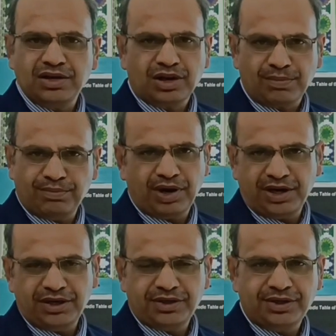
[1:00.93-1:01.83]

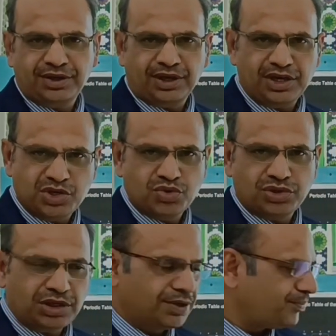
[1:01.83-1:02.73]
uncombined
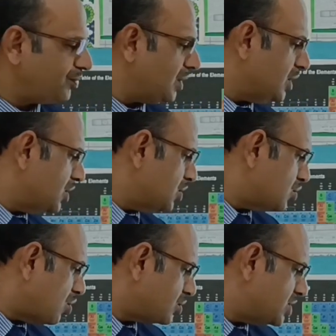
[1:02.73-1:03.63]
neutral.
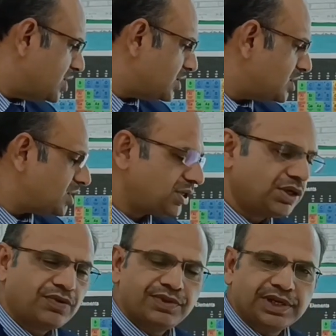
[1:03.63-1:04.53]
So oxidation
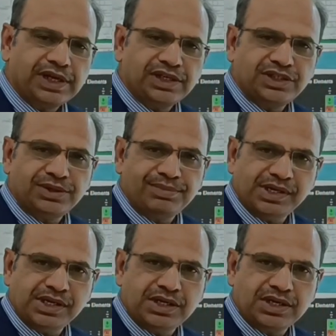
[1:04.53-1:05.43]
state of the
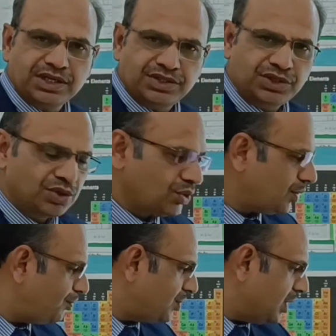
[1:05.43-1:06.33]
calcium here is
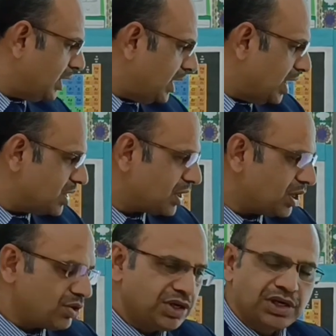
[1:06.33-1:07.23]
0
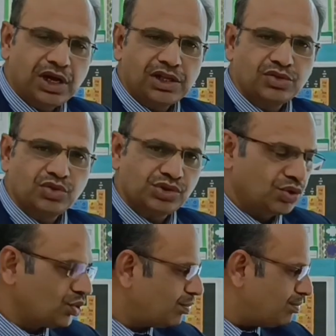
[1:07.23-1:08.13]
and chlorine also
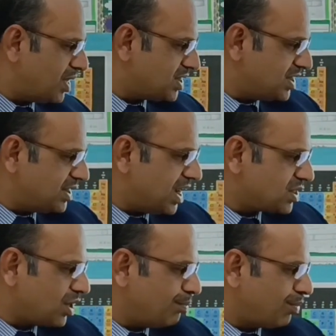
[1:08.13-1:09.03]
0. But in
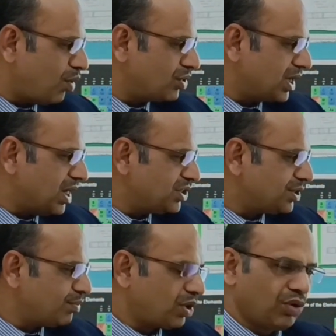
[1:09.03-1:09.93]
that compound
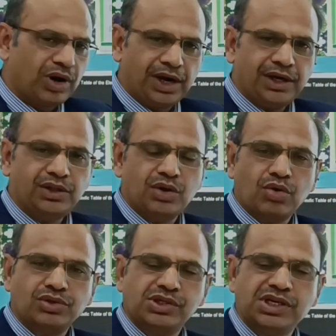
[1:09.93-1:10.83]
calcium chloride,
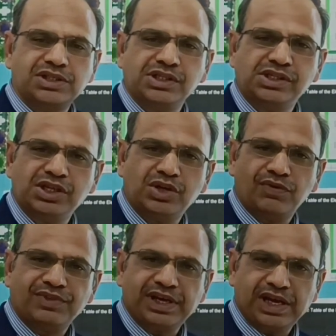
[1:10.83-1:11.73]
the oxidation
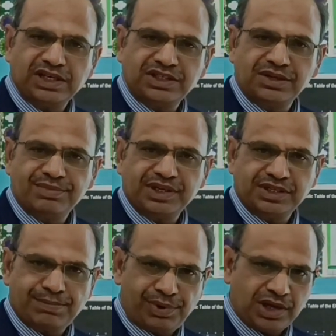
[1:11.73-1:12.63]
state of the
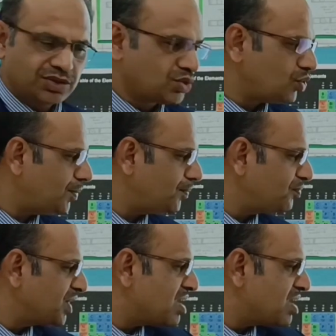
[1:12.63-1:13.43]
calcium is a +2